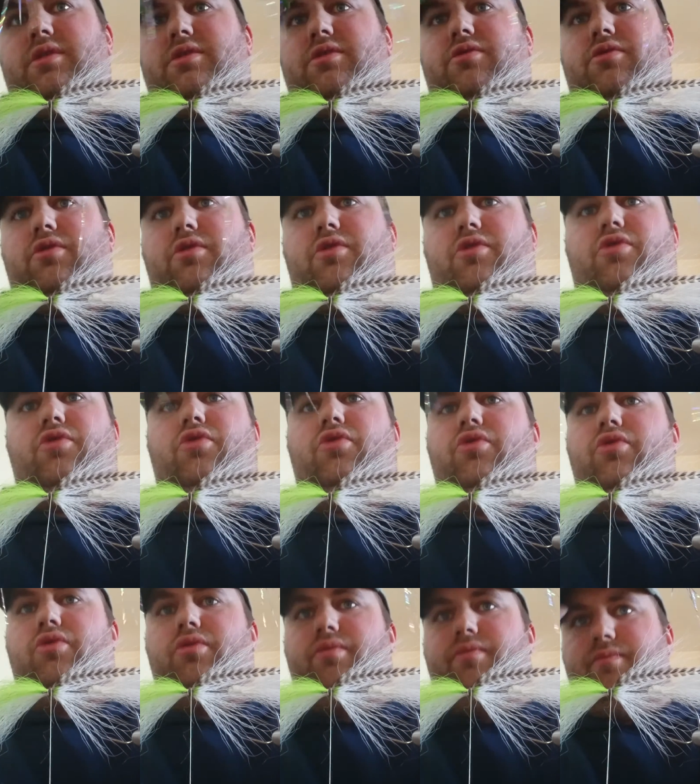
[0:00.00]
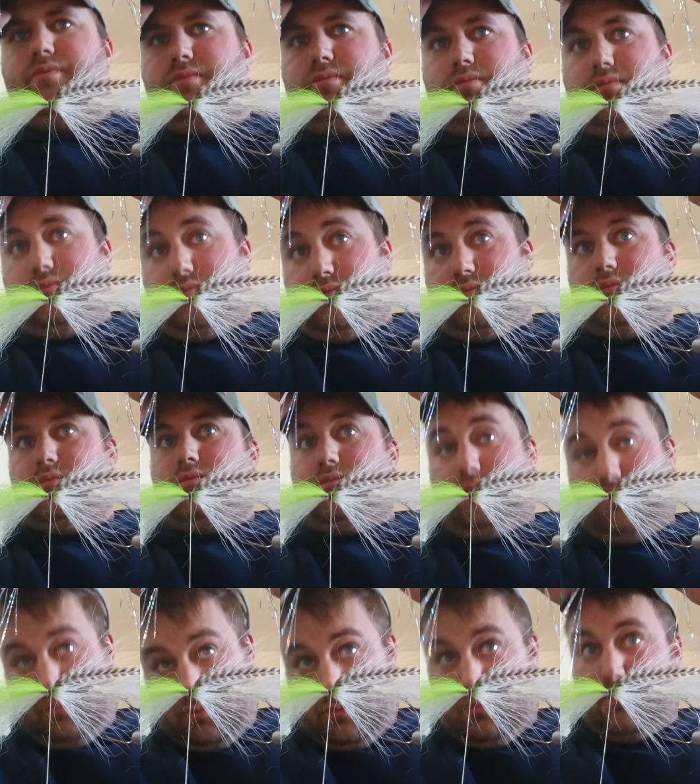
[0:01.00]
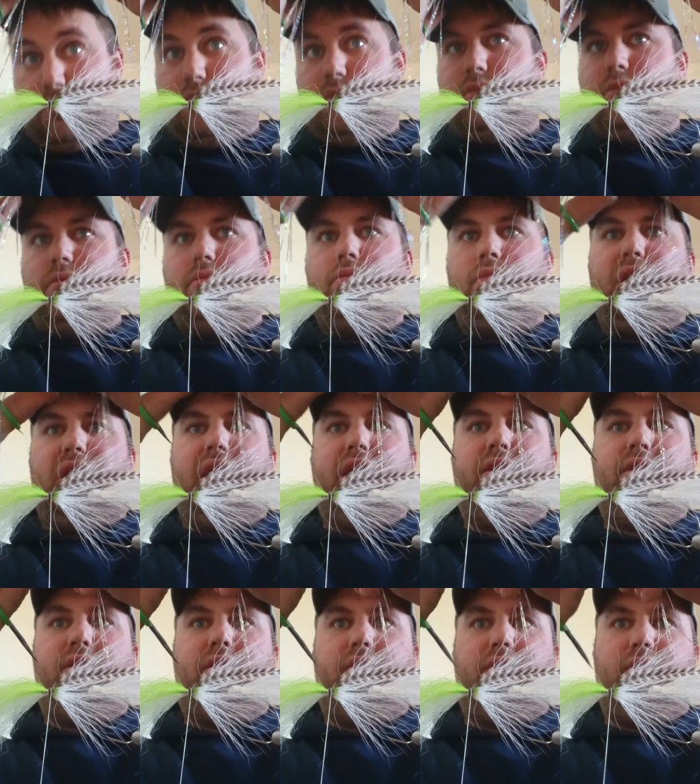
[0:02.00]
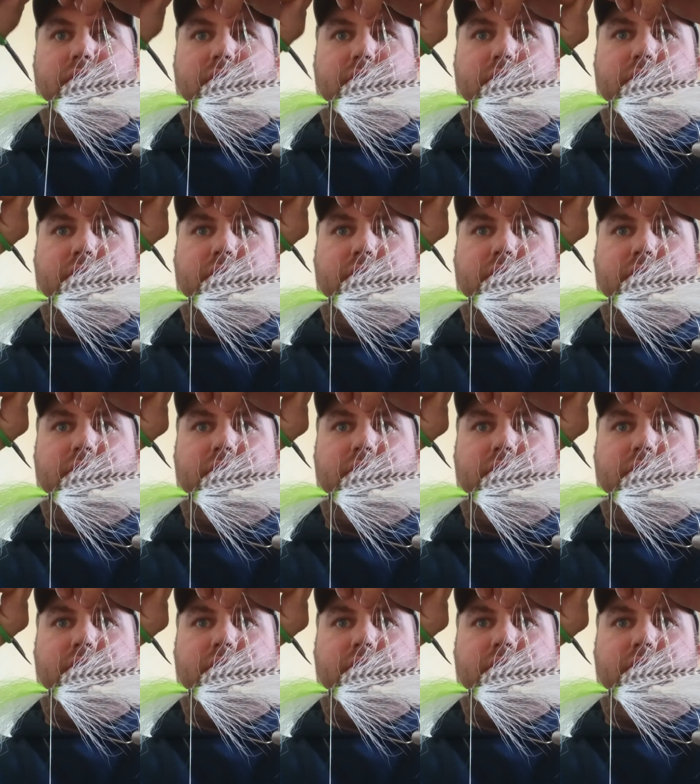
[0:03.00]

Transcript: doesn't look too made.